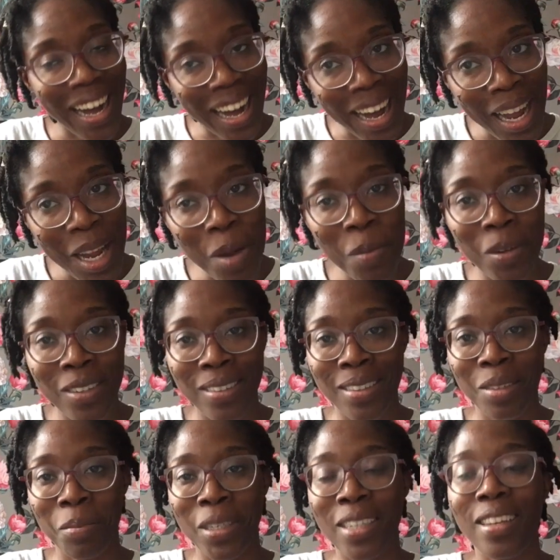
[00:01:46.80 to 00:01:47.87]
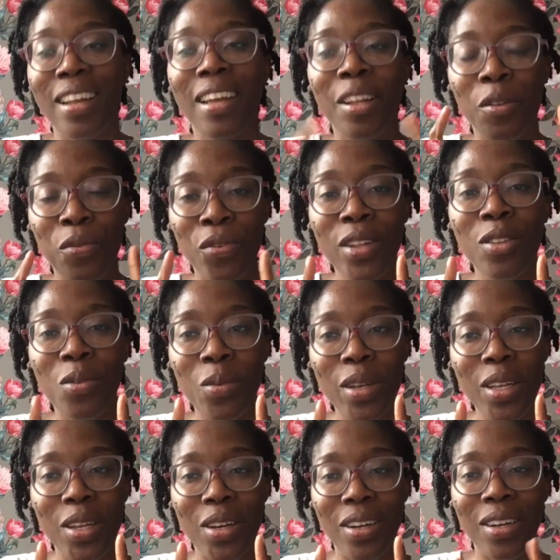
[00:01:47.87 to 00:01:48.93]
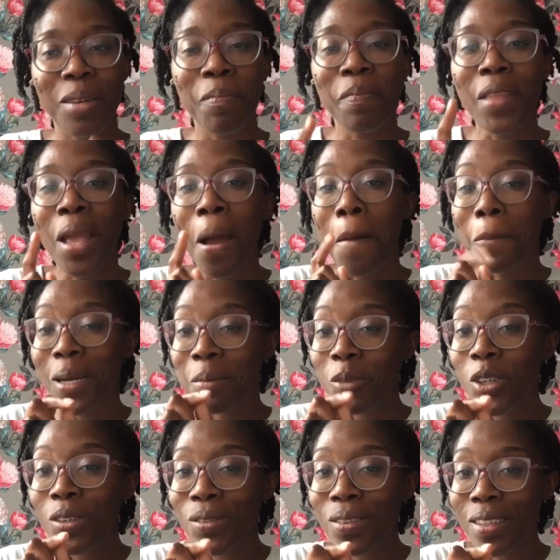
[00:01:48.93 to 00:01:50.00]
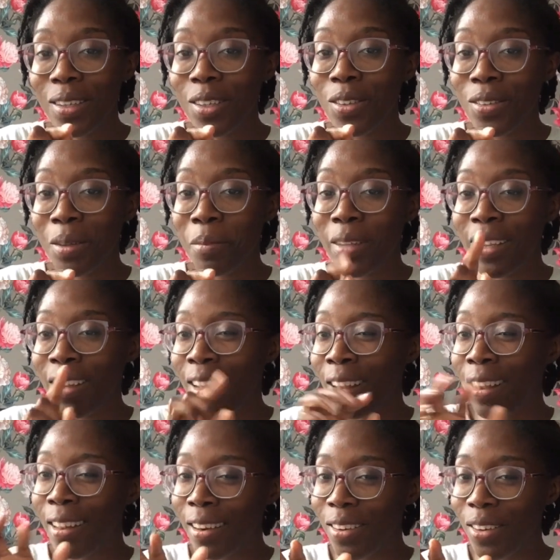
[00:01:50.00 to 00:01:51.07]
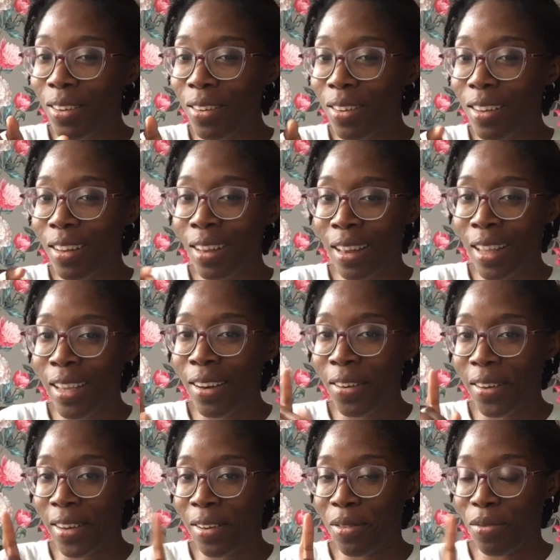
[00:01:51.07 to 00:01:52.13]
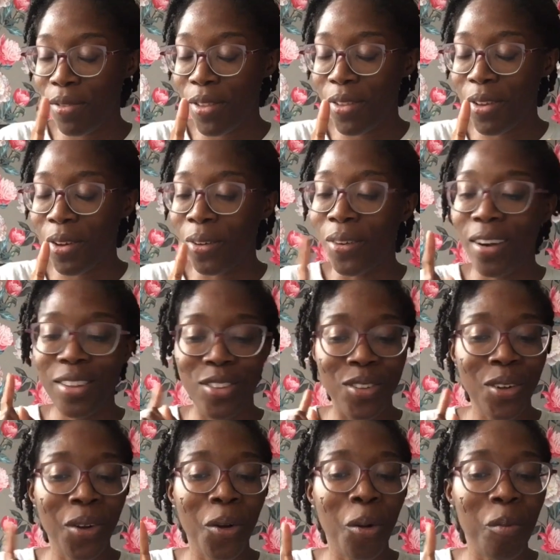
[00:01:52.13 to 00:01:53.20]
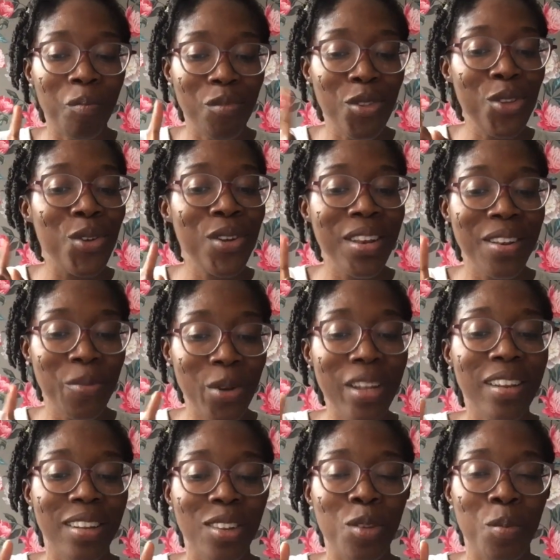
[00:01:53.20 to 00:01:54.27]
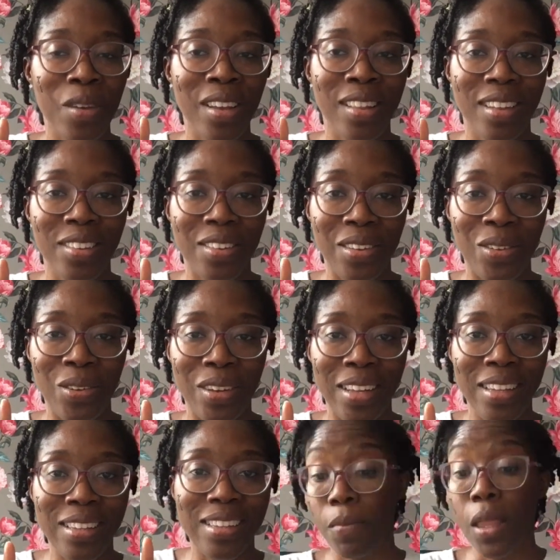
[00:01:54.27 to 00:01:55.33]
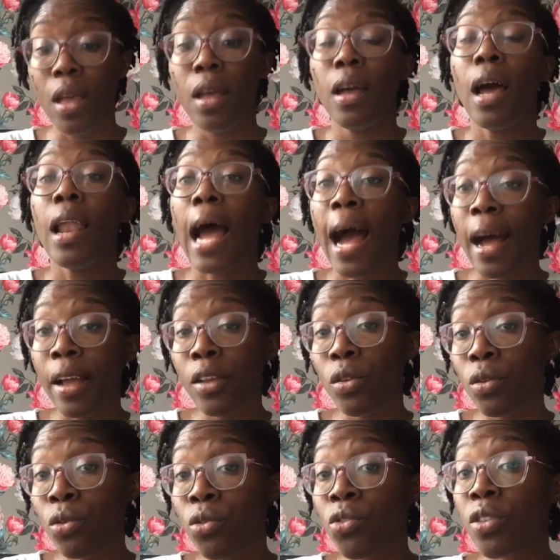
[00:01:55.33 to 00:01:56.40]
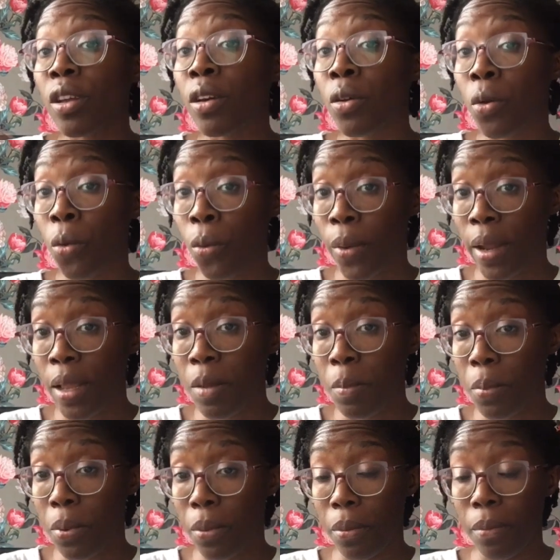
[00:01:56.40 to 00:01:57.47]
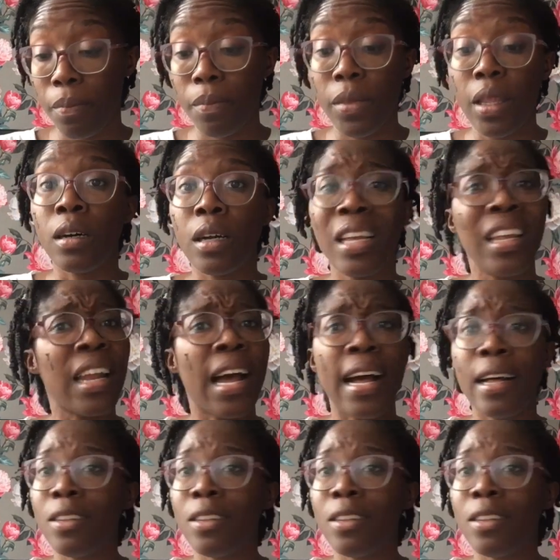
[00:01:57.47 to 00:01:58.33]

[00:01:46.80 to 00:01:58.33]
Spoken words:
I must admit, it fits really good, but I'm going to tell you something a little later in the video, so you really need to pay attention to this. I used a crepe. It